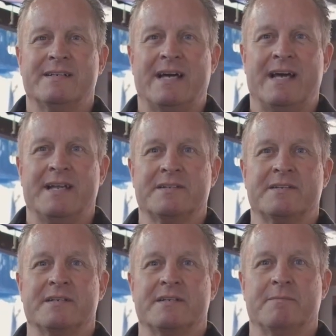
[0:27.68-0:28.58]
And
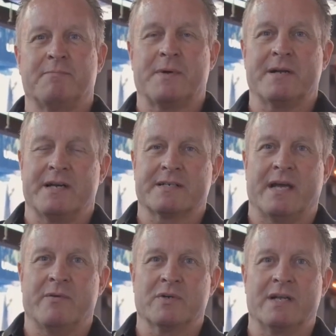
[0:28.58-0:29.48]
the product
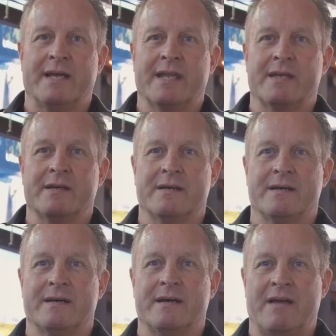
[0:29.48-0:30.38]
I would like
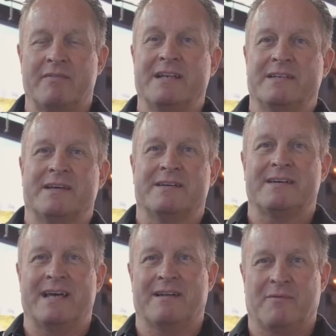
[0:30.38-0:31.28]
heavily
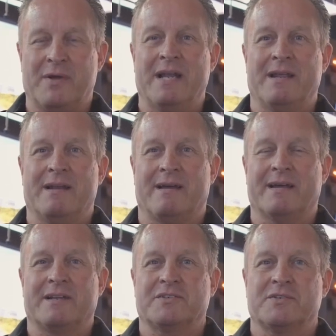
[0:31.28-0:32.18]
and really
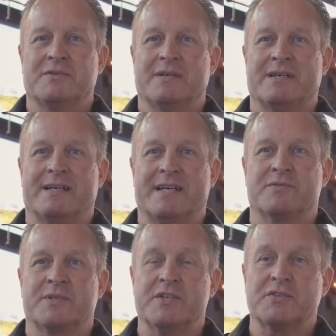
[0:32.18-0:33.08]
likely to
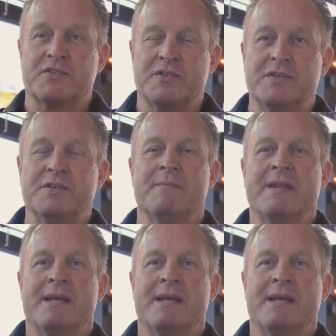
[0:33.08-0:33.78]
introduce to you